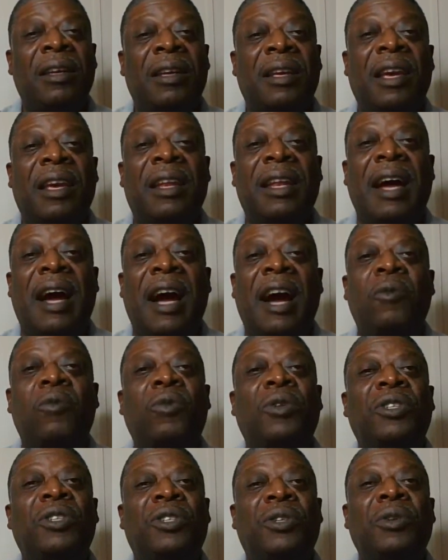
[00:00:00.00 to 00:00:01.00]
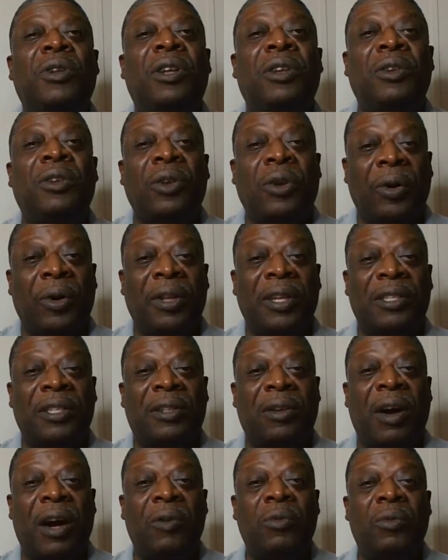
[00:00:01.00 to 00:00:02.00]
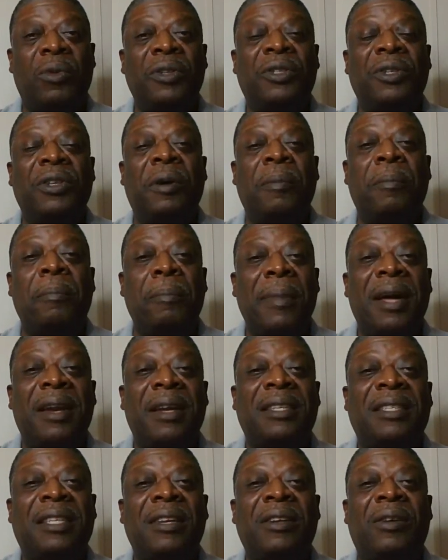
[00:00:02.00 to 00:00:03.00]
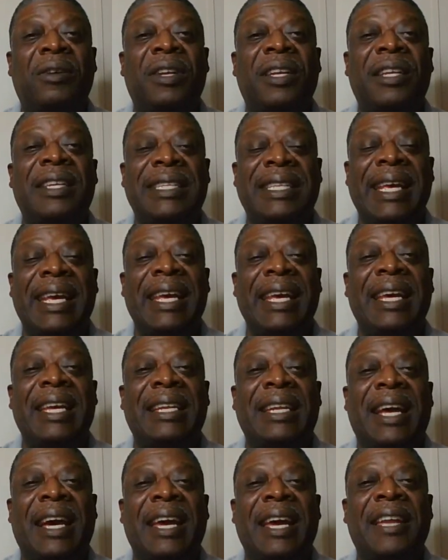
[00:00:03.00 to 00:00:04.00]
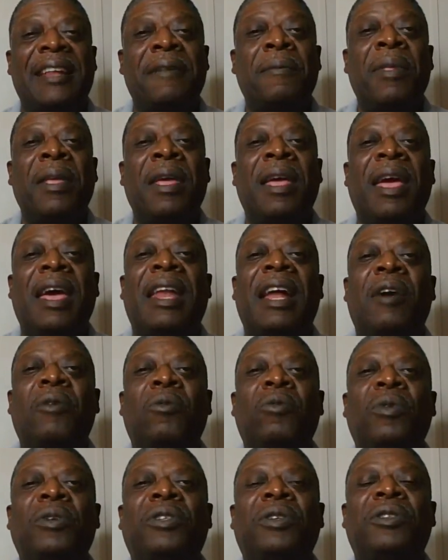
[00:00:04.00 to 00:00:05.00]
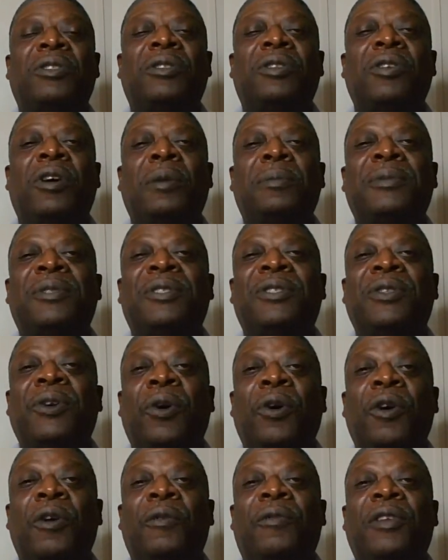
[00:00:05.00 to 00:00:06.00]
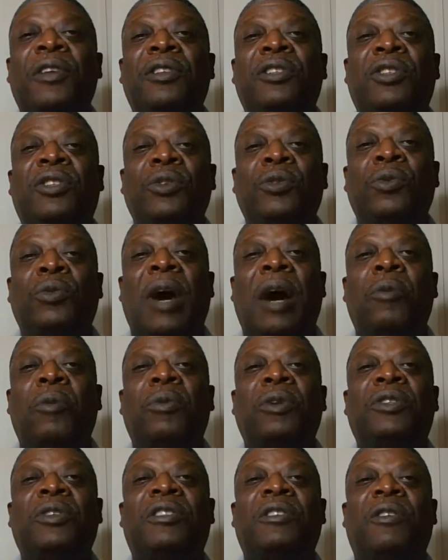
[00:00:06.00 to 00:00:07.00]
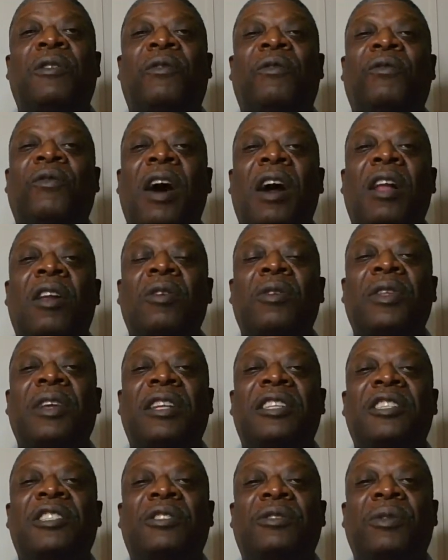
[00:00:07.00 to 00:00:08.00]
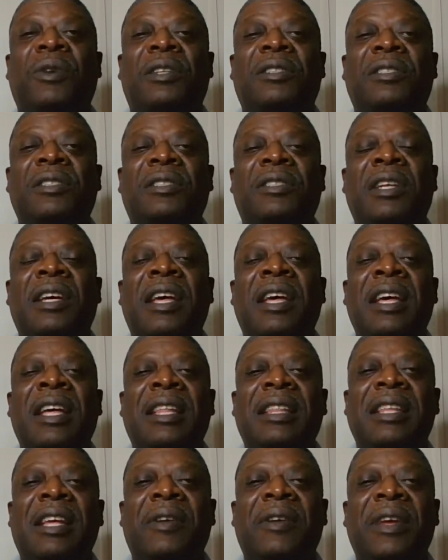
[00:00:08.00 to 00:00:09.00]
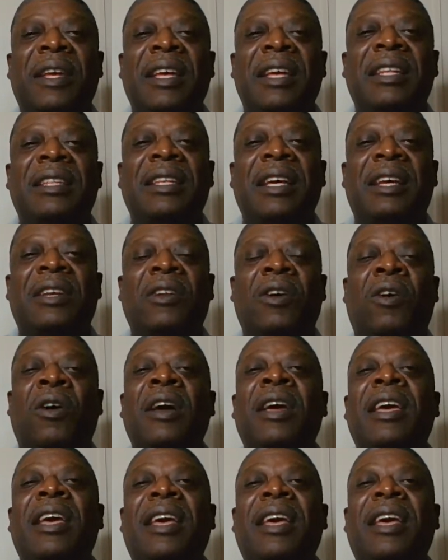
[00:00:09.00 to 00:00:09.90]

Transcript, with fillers: Okay, now I want you to learn this law. I want you to meditate on it day and night, and I want you to observe to do. I want you to follow the instructions that are in that law.